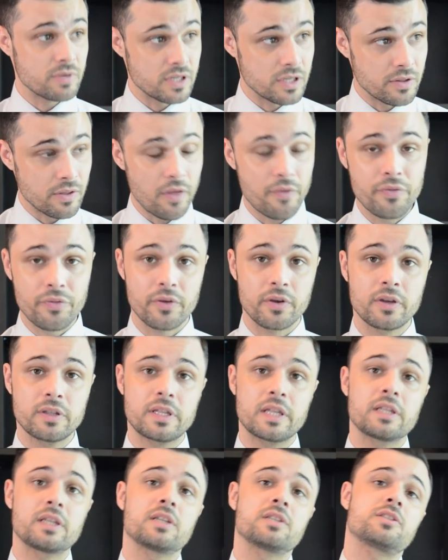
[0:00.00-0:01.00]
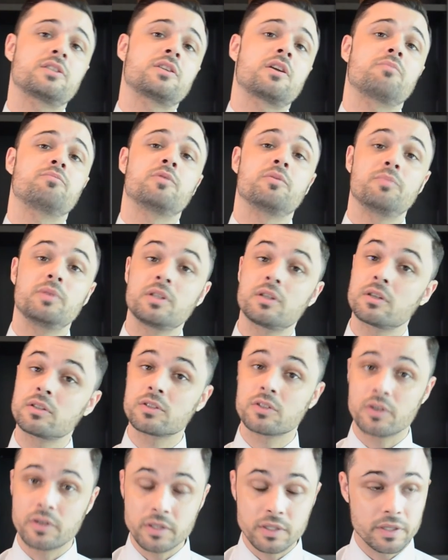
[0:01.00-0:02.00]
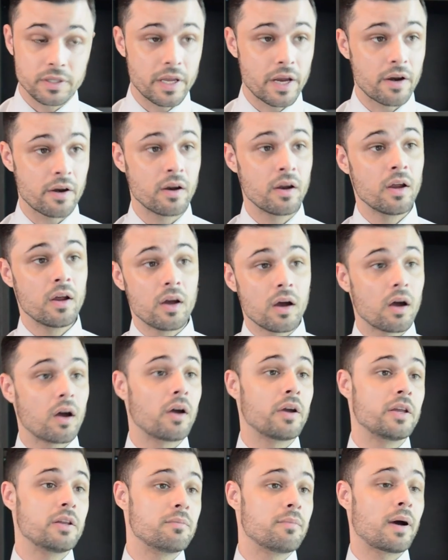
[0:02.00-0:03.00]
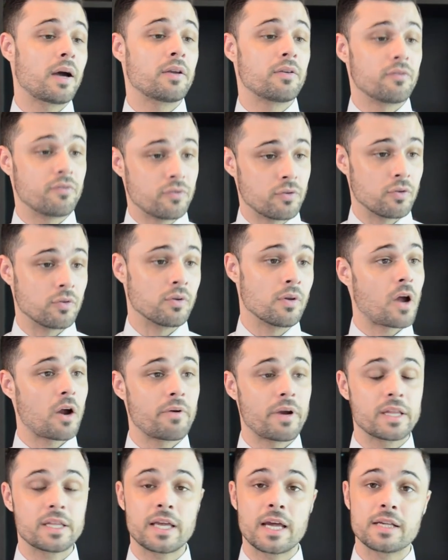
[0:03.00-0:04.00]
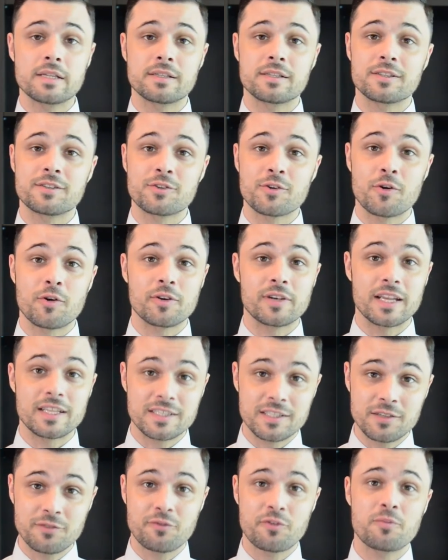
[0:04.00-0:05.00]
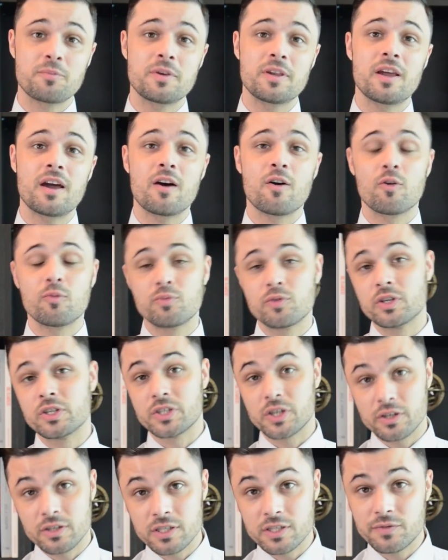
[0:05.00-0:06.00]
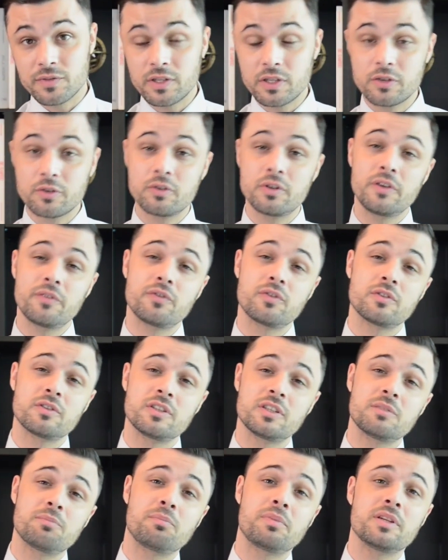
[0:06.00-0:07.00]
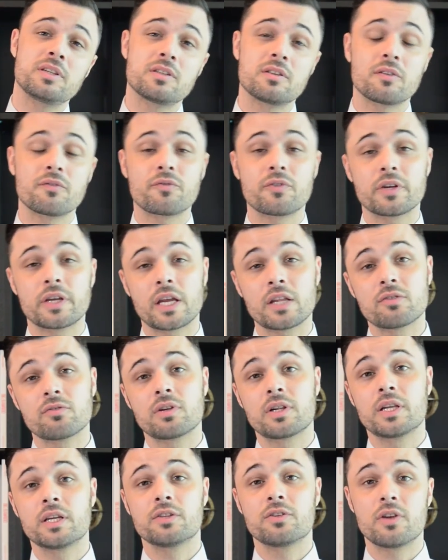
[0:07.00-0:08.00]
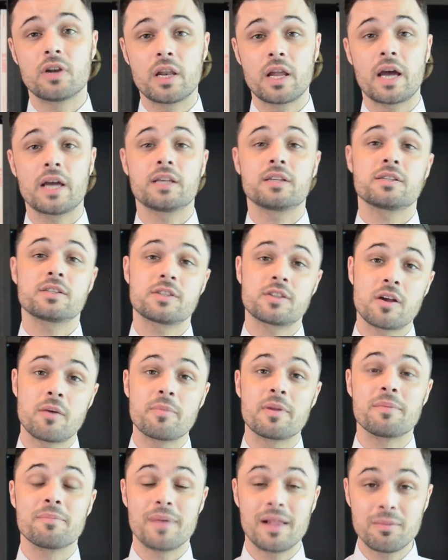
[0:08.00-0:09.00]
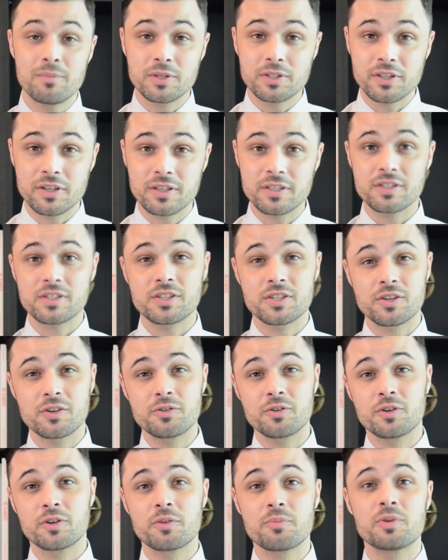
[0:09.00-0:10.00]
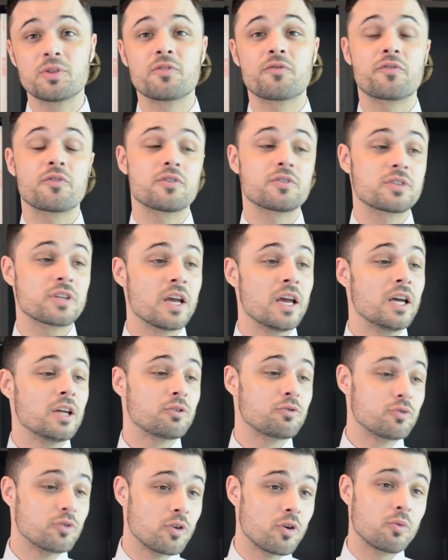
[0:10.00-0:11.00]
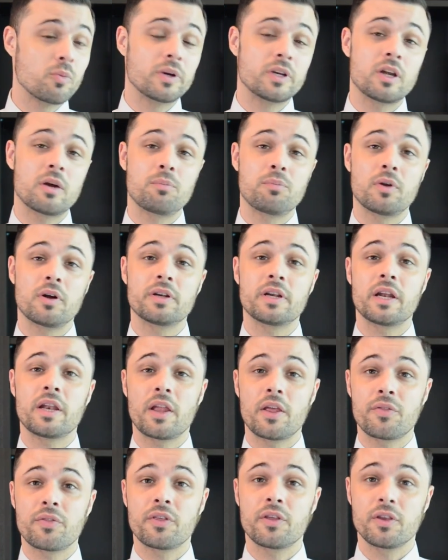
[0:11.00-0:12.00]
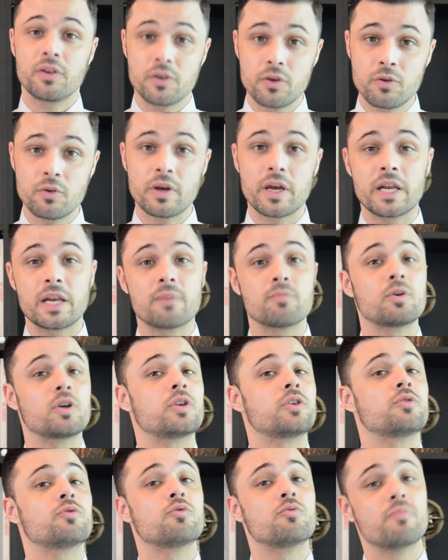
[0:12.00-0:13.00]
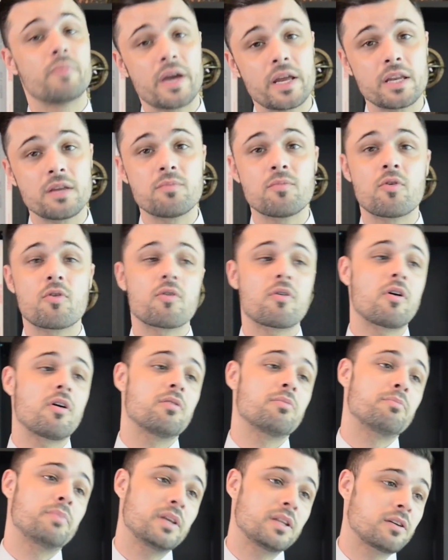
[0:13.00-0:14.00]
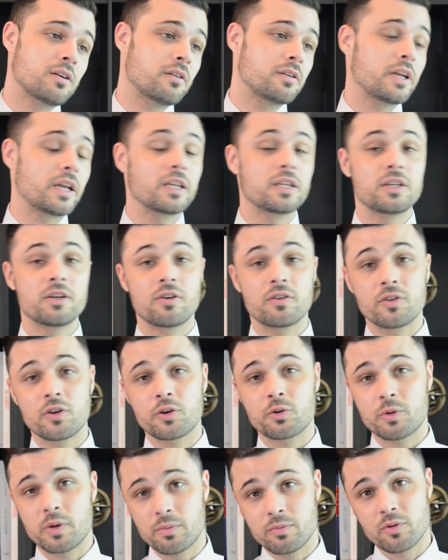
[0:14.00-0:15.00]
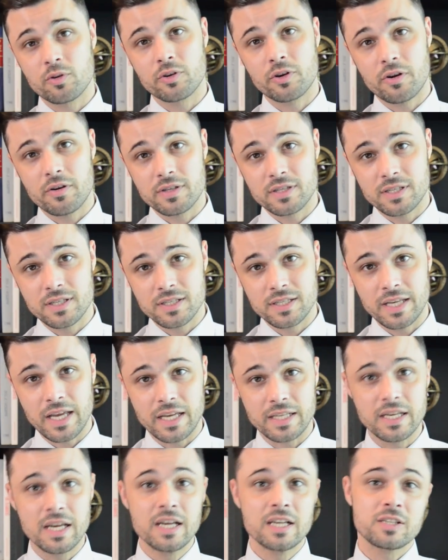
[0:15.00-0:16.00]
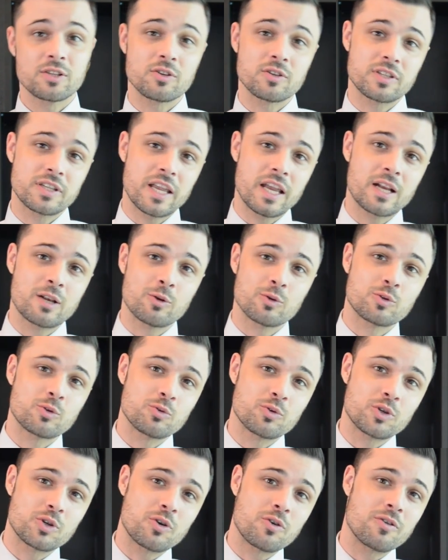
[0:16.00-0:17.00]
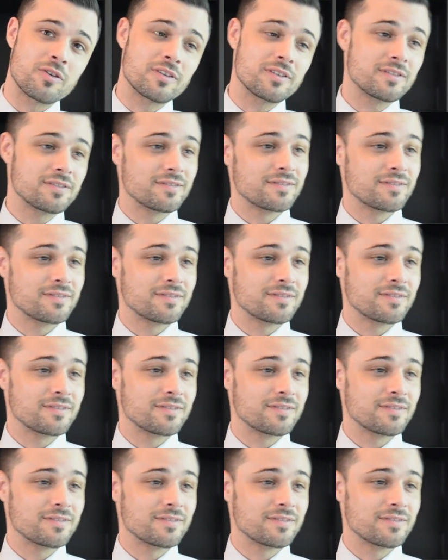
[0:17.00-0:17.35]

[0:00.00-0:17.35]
is nothing that can stop the Bitcoin going there, in my view. All right, guys, so that's it for me. I hope you enjoyed this video. If you did, please don't forget to click the like, sub, and bell button, so you're going to be the first to know when I upload anything new. And I'm going to do many more on Bitcoin and the other cryptocurrencies, guys. So stay close to shore.